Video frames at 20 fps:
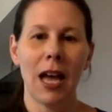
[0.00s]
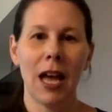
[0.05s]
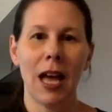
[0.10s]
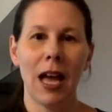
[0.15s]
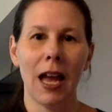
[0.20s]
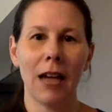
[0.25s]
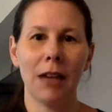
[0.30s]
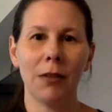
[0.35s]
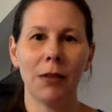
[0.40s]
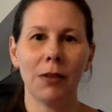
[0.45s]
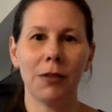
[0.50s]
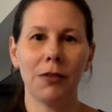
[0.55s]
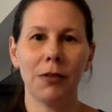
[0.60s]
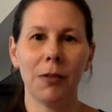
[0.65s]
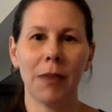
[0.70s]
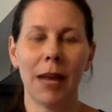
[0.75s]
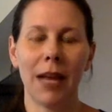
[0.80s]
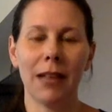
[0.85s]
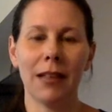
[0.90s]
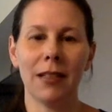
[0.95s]
anywhere from
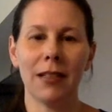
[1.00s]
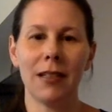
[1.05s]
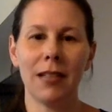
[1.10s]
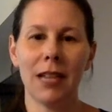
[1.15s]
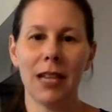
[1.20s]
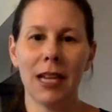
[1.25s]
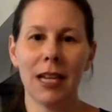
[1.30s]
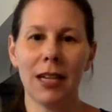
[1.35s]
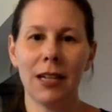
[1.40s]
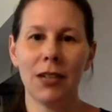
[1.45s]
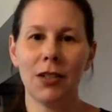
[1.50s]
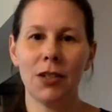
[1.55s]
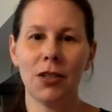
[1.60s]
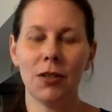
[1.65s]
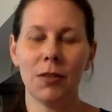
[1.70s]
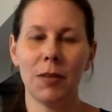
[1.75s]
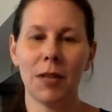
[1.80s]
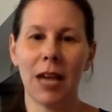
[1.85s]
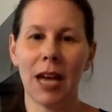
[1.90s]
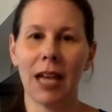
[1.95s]
on stage
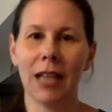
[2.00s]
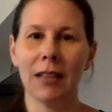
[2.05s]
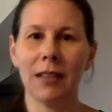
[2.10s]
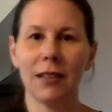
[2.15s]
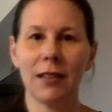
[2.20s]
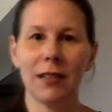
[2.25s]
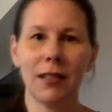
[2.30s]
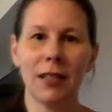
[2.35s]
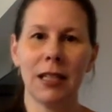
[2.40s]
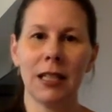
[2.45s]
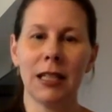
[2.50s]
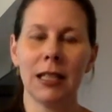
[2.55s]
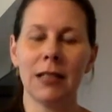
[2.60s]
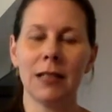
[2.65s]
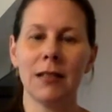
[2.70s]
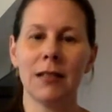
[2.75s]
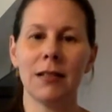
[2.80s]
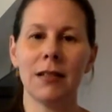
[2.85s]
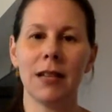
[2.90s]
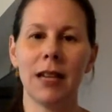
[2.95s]
to behind the
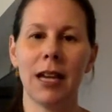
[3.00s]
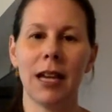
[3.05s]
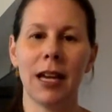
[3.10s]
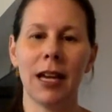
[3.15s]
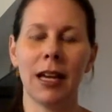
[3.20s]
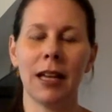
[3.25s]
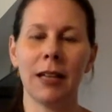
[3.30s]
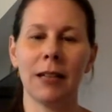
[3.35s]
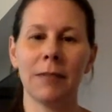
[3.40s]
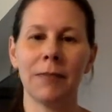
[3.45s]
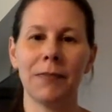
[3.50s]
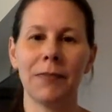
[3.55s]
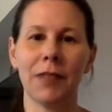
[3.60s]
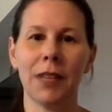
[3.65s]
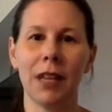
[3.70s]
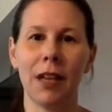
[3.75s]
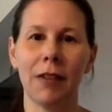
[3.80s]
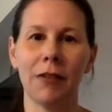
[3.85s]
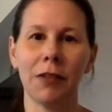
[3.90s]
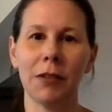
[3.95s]
scenes, and
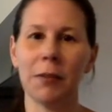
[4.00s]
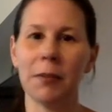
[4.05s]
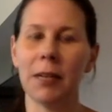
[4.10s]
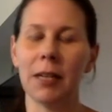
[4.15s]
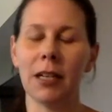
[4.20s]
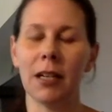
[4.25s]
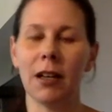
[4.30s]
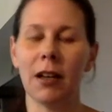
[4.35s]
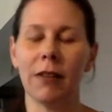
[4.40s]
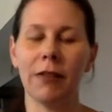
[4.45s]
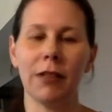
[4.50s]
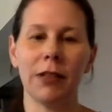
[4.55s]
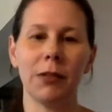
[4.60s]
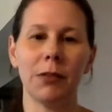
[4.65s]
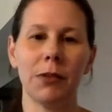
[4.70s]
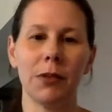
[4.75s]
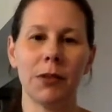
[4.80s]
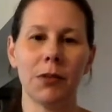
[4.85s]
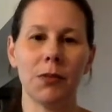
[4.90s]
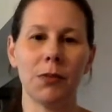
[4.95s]
every minute of it
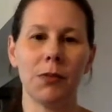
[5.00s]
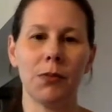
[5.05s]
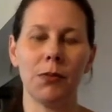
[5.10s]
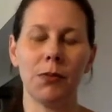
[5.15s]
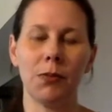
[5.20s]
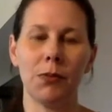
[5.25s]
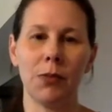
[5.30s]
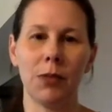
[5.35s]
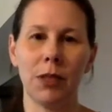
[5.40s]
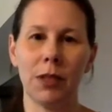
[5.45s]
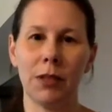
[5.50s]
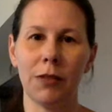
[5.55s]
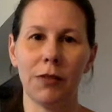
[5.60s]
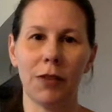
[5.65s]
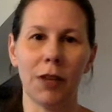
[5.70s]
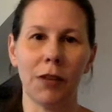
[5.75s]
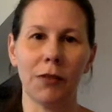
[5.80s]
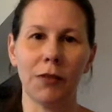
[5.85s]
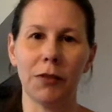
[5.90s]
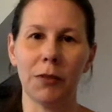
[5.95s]
was really
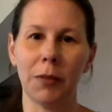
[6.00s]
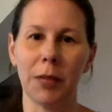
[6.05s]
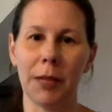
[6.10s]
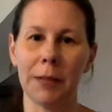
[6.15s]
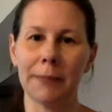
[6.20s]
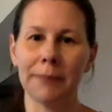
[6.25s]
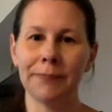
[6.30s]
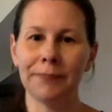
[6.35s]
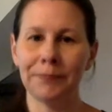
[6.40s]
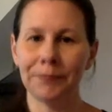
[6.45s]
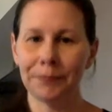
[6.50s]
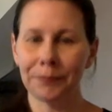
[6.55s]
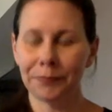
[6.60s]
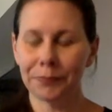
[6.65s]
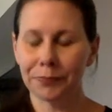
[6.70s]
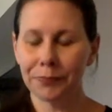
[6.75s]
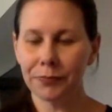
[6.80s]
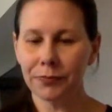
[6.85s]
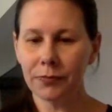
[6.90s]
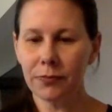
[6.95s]
fun for me.
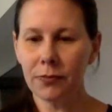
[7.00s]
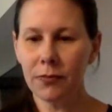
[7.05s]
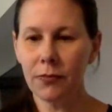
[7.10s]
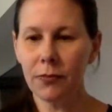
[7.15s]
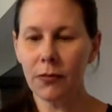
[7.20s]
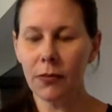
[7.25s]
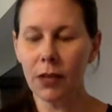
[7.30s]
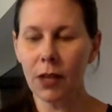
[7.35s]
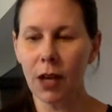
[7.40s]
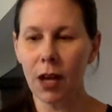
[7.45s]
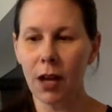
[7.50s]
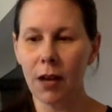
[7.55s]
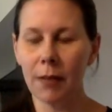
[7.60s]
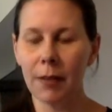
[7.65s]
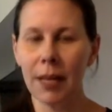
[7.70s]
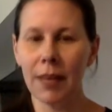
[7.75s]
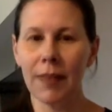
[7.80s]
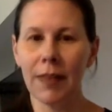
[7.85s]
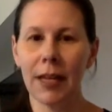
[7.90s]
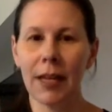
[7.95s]

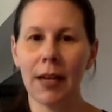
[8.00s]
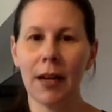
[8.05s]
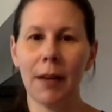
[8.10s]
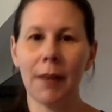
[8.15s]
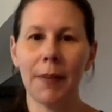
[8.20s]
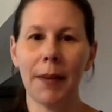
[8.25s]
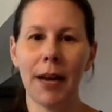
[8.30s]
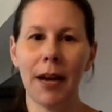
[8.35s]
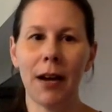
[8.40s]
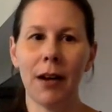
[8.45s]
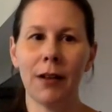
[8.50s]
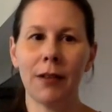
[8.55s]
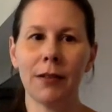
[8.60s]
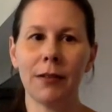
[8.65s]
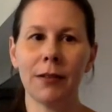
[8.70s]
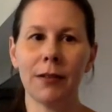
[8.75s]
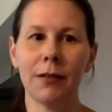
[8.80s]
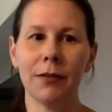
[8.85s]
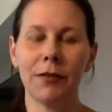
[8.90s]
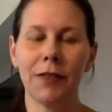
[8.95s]
And then about
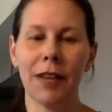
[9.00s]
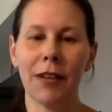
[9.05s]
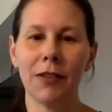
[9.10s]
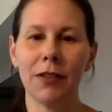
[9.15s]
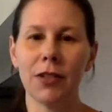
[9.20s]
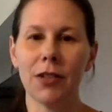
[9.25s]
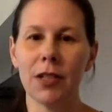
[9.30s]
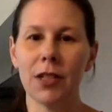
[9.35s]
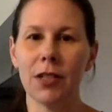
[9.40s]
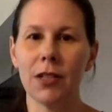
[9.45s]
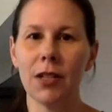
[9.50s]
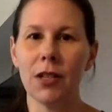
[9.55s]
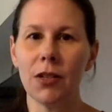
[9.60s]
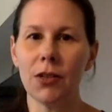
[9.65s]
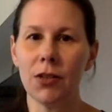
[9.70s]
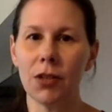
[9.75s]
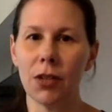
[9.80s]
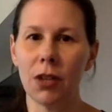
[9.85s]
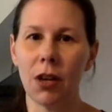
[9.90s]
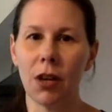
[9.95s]
5 or 6
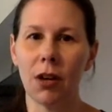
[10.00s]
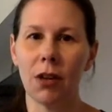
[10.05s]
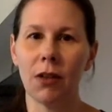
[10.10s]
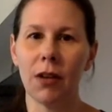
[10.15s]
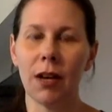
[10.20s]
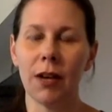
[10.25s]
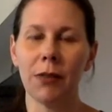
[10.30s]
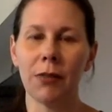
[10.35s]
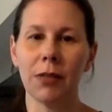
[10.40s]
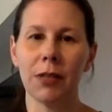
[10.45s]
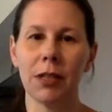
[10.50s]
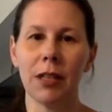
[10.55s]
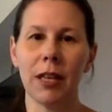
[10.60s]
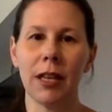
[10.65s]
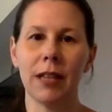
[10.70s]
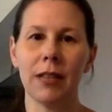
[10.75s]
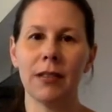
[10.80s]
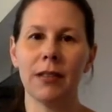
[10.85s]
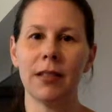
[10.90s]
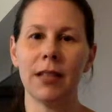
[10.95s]
years ago, I
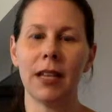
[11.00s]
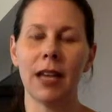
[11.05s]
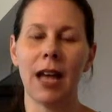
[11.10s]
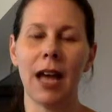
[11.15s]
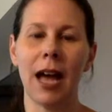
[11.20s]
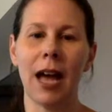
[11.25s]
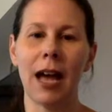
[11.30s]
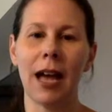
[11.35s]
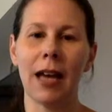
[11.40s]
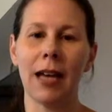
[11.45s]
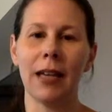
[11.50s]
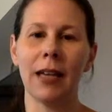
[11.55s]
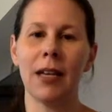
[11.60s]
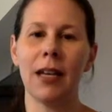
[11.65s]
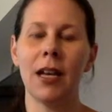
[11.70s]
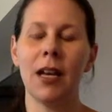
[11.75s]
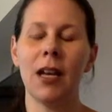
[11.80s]
realized that I